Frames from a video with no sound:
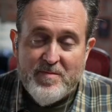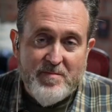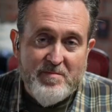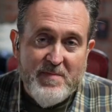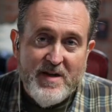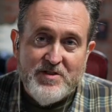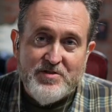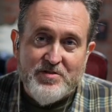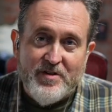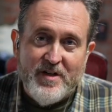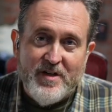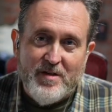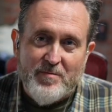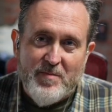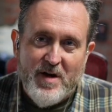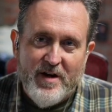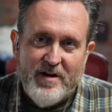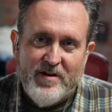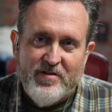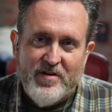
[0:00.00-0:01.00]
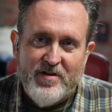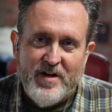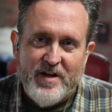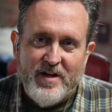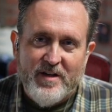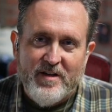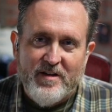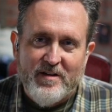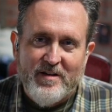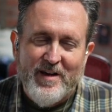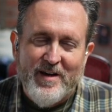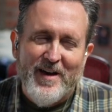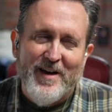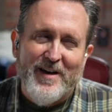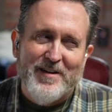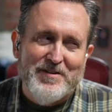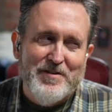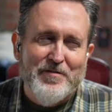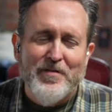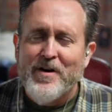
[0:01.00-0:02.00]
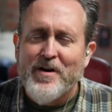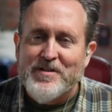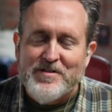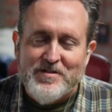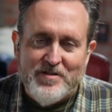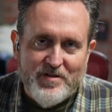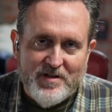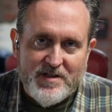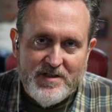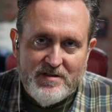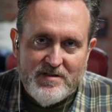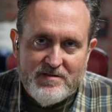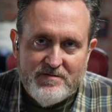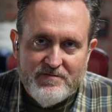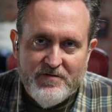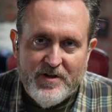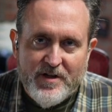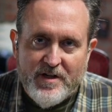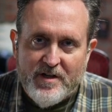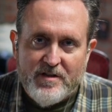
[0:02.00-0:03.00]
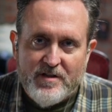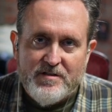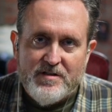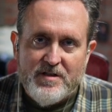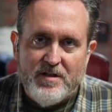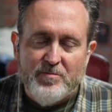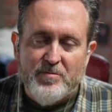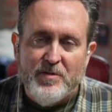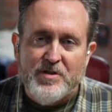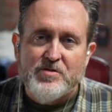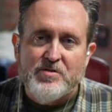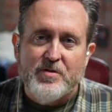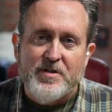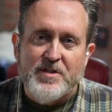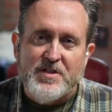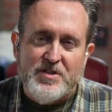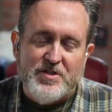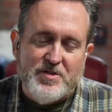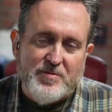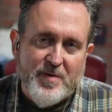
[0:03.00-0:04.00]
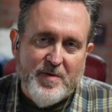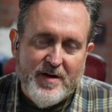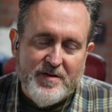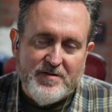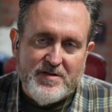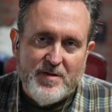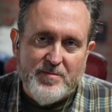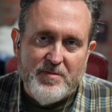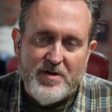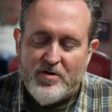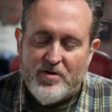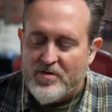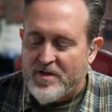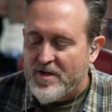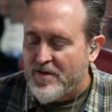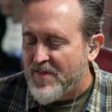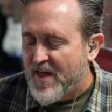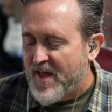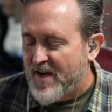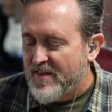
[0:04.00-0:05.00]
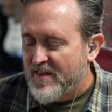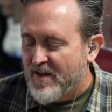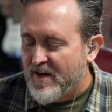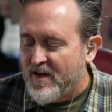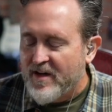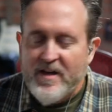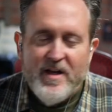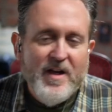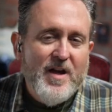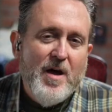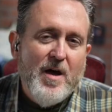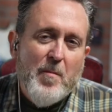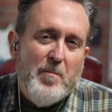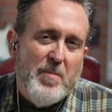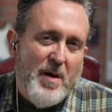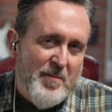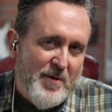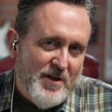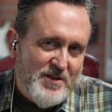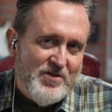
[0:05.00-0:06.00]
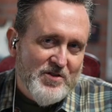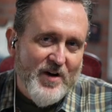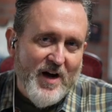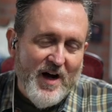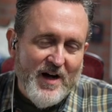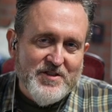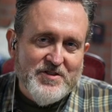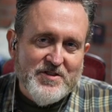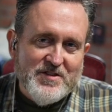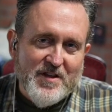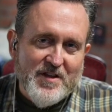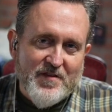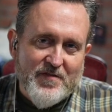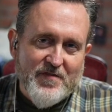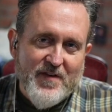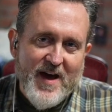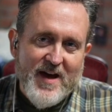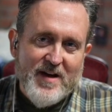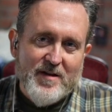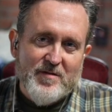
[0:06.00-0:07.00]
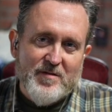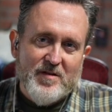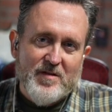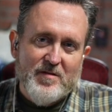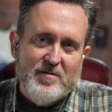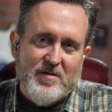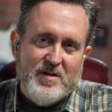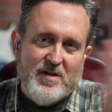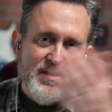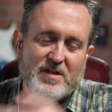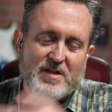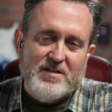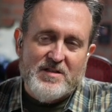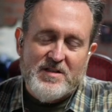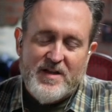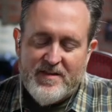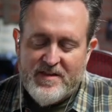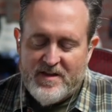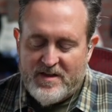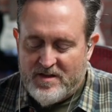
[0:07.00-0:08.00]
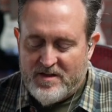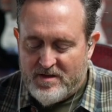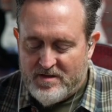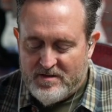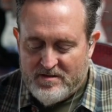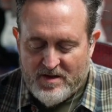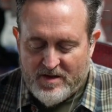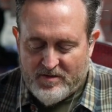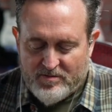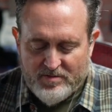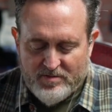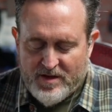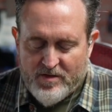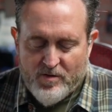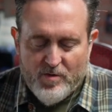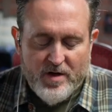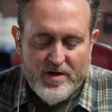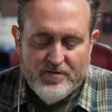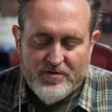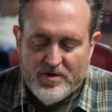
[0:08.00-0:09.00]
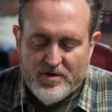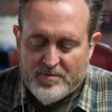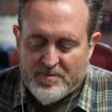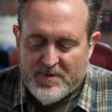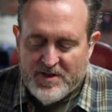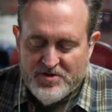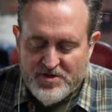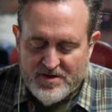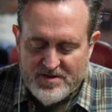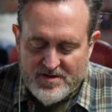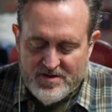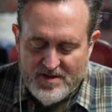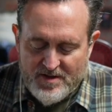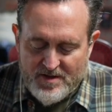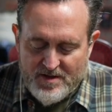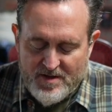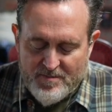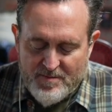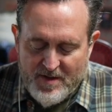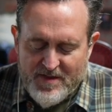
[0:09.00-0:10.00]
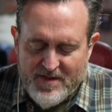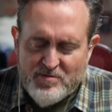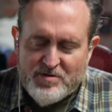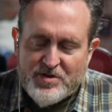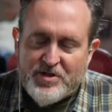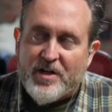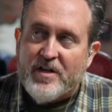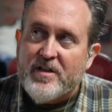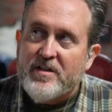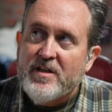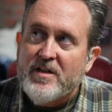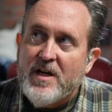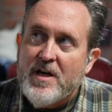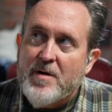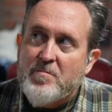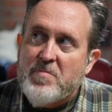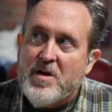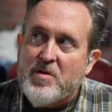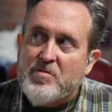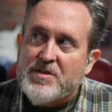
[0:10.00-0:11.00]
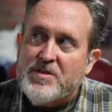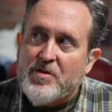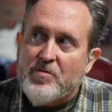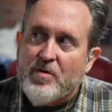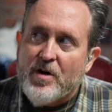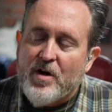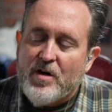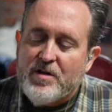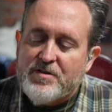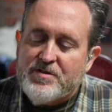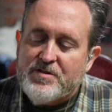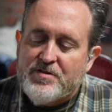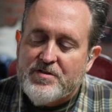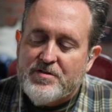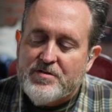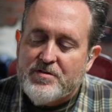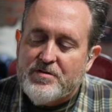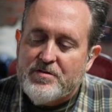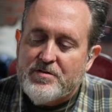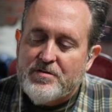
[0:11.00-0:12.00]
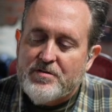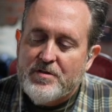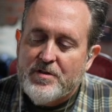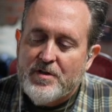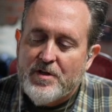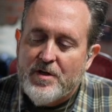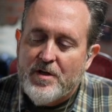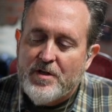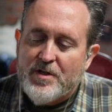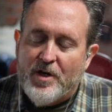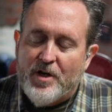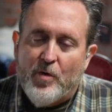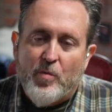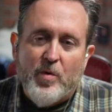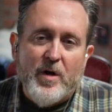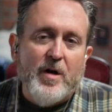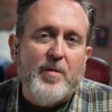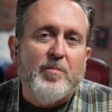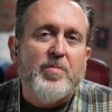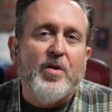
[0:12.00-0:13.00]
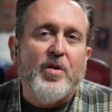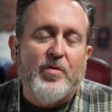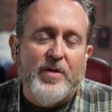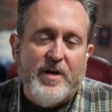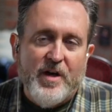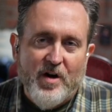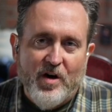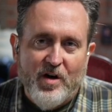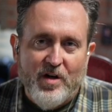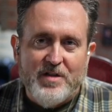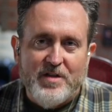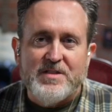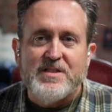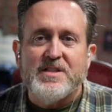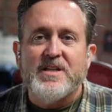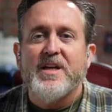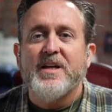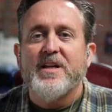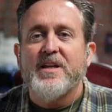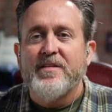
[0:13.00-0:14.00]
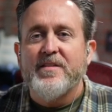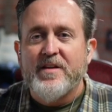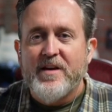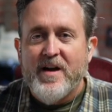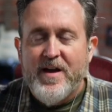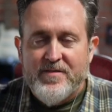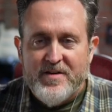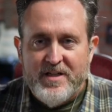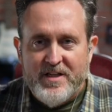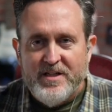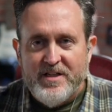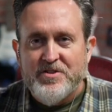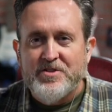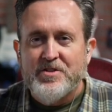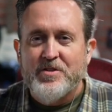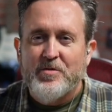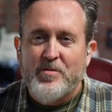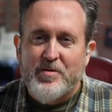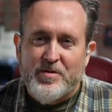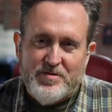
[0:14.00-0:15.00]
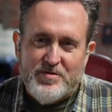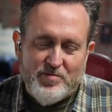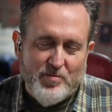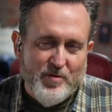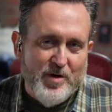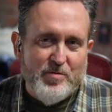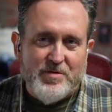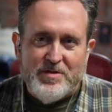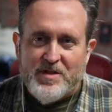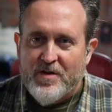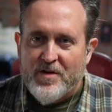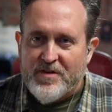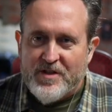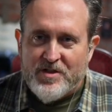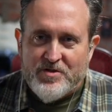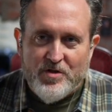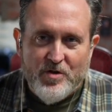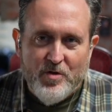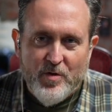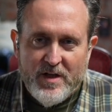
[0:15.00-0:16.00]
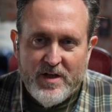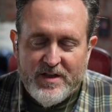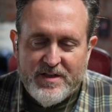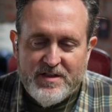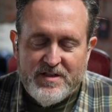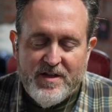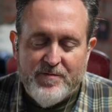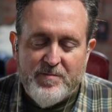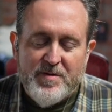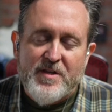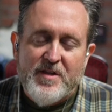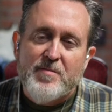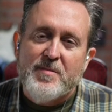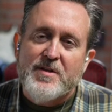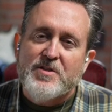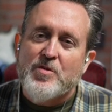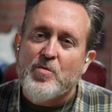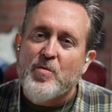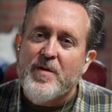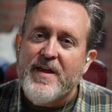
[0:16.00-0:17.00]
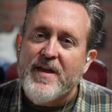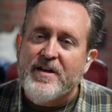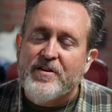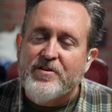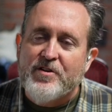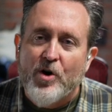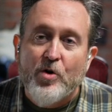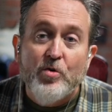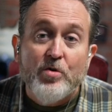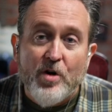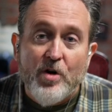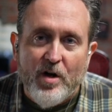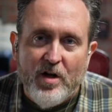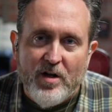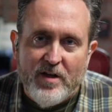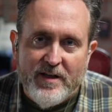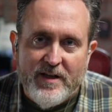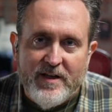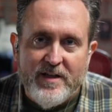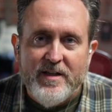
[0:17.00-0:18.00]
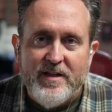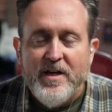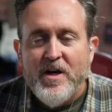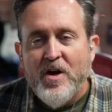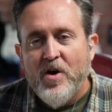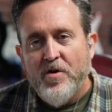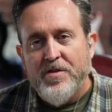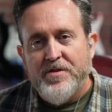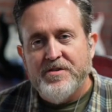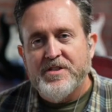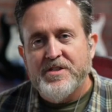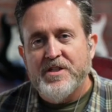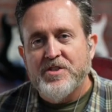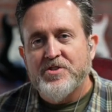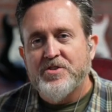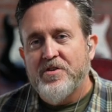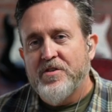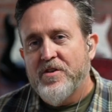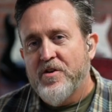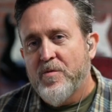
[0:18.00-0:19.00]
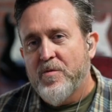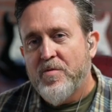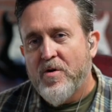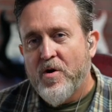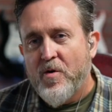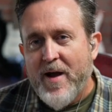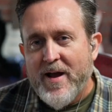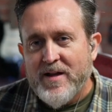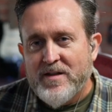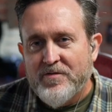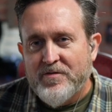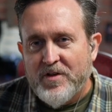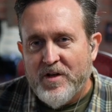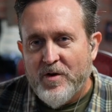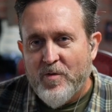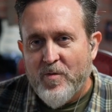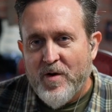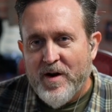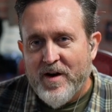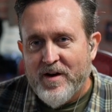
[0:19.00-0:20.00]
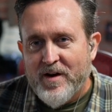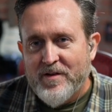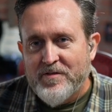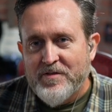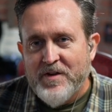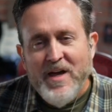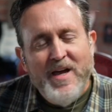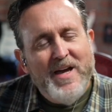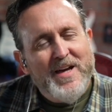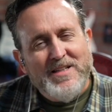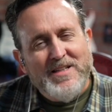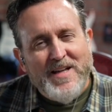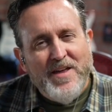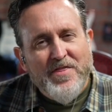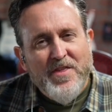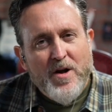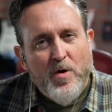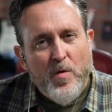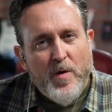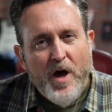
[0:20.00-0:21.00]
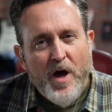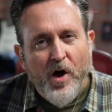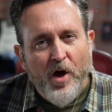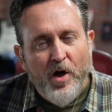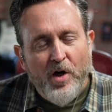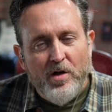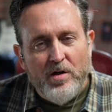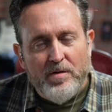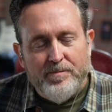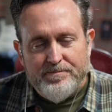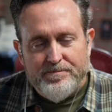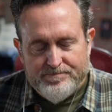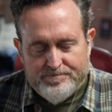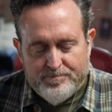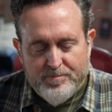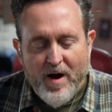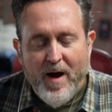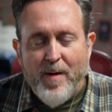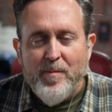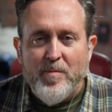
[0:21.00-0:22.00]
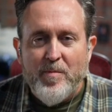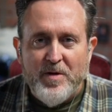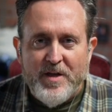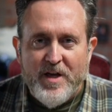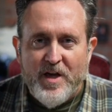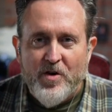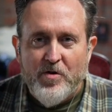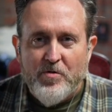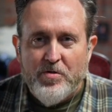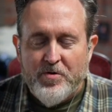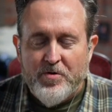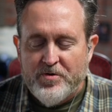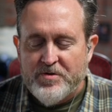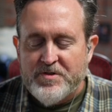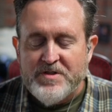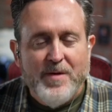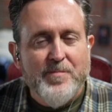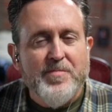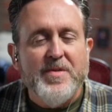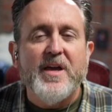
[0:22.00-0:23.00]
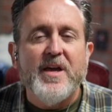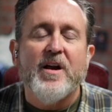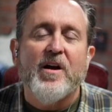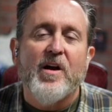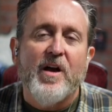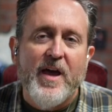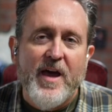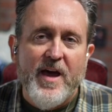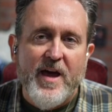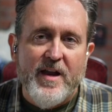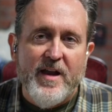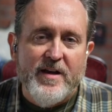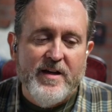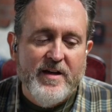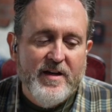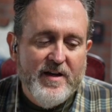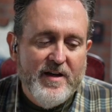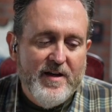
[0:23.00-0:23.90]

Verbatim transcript: been measuring and monitoring uh, to various degrees for years, and most organizations probably have some degree of that in there. But I'm also conscious of the fact because I think it, uh, either one of you had mentioned I think it was Jared, but it was in regards to you know when an employee calls in and they're having an issue and we just want to resolve the issue quickly and stuff. But then you mentioned when they don't call in or there's an issue that you're proactively aware of because I think we all probably go through something in our head